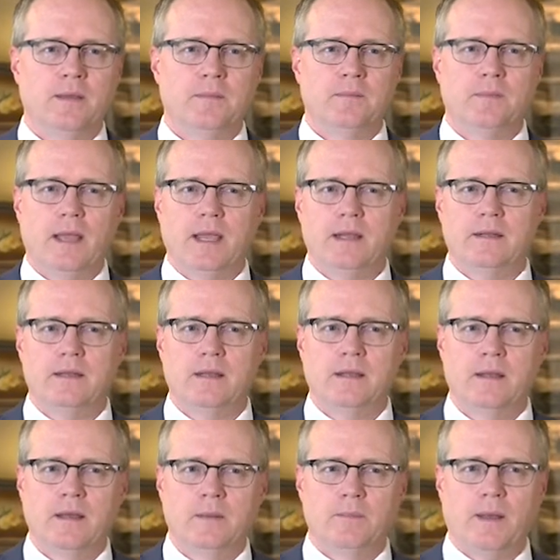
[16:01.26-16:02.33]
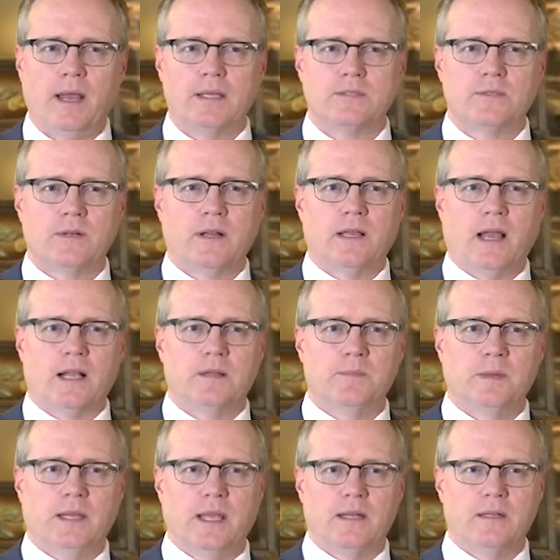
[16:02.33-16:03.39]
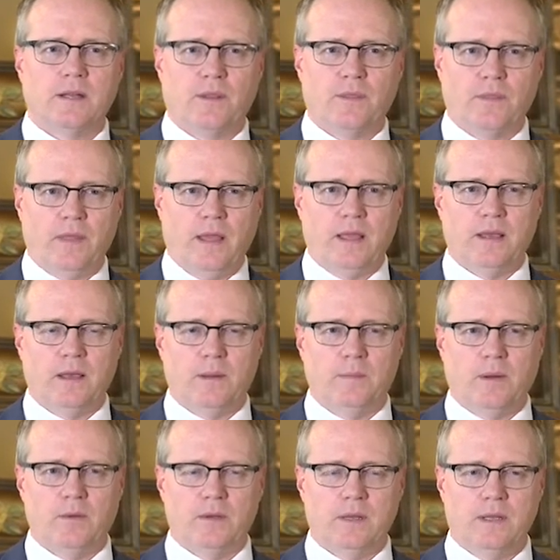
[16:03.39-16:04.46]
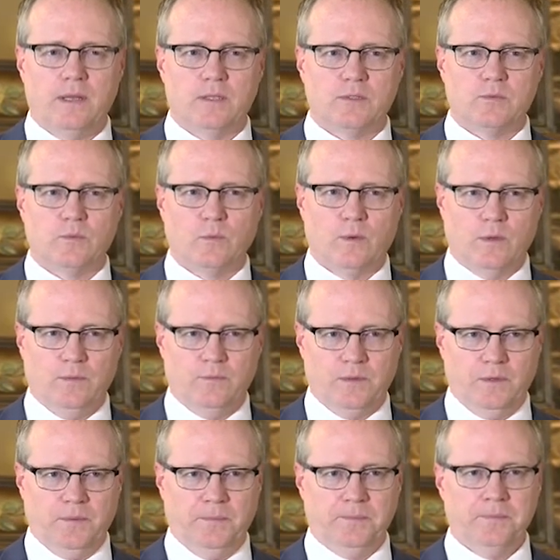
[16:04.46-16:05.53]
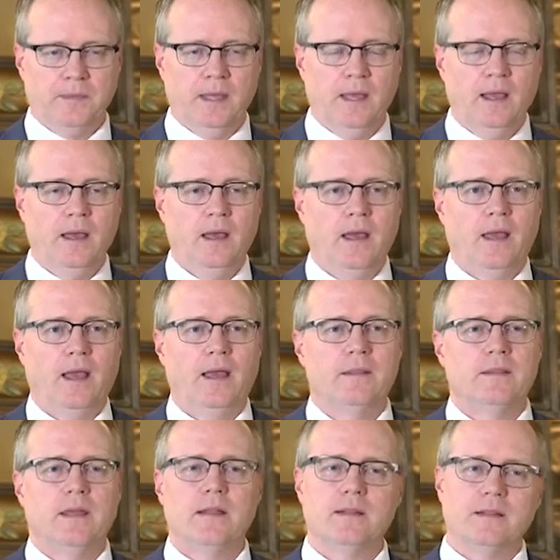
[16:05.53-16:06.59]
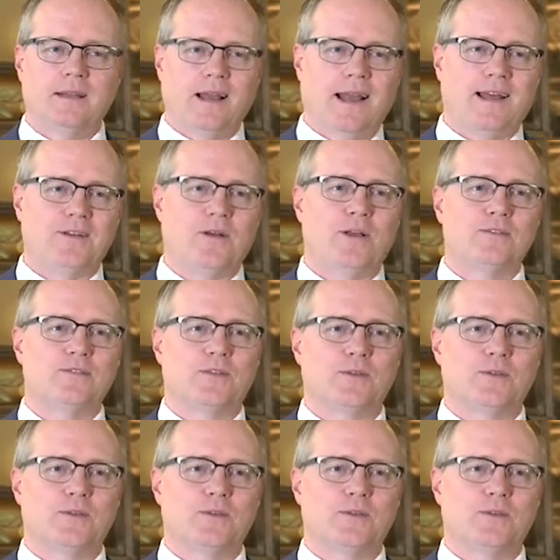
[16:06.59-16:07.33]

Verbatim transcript: made Pastor de Cock begin to think about his worldview. And then God also